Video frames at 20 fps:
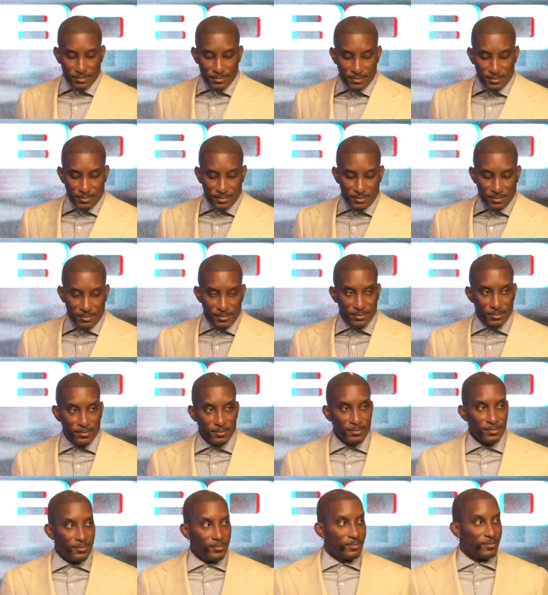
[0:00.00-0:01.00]

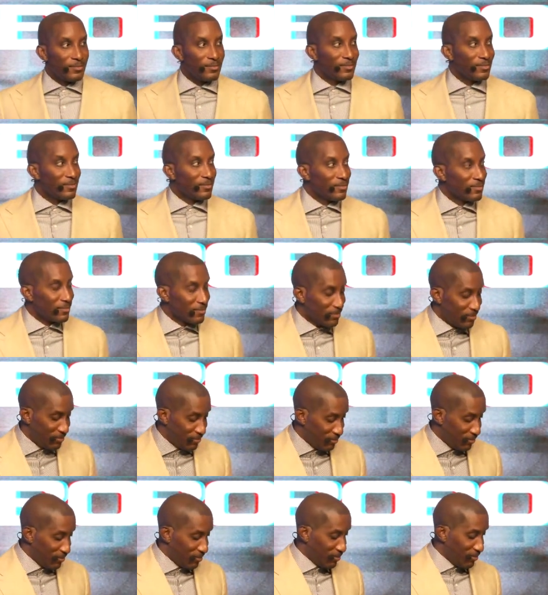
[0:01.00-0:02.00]

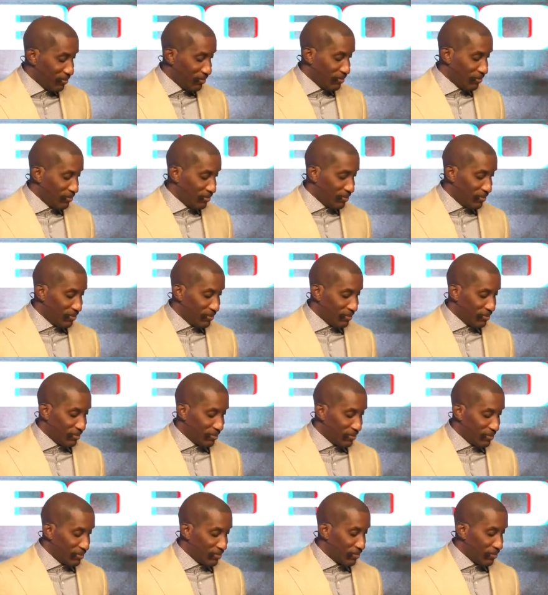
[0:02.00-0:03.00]

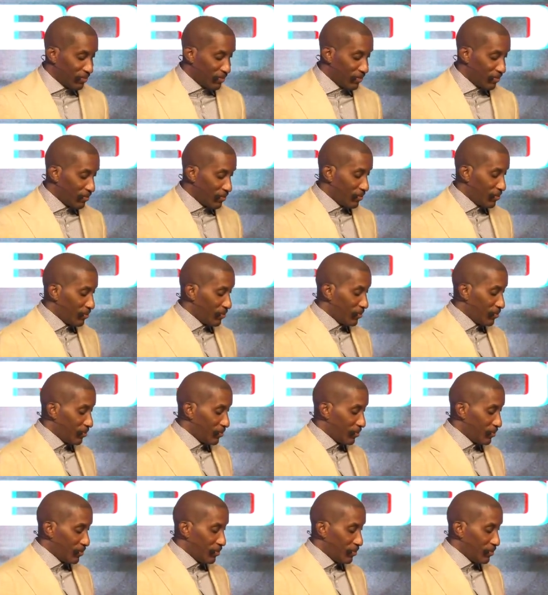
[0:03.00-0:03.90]
(no one is talking)